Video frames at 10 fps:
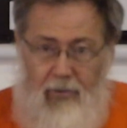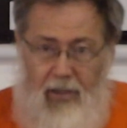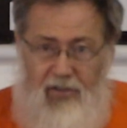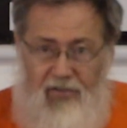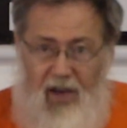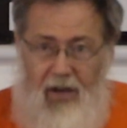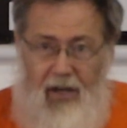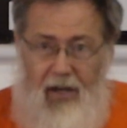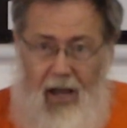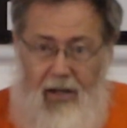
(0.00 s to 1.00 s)
It's
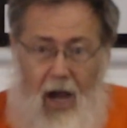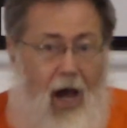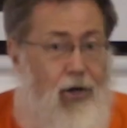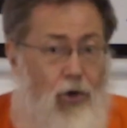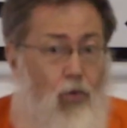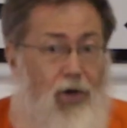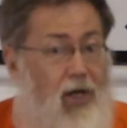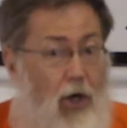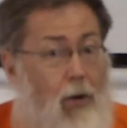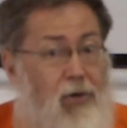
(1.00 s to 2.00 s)
very like, are you with
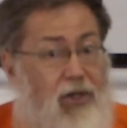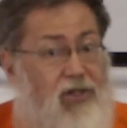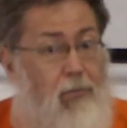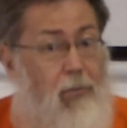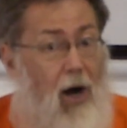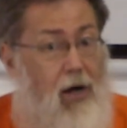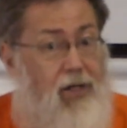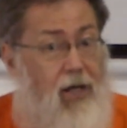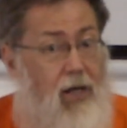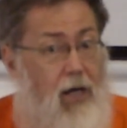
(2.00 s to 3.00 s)
the Communist
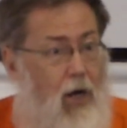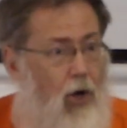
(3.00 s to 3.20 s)
Party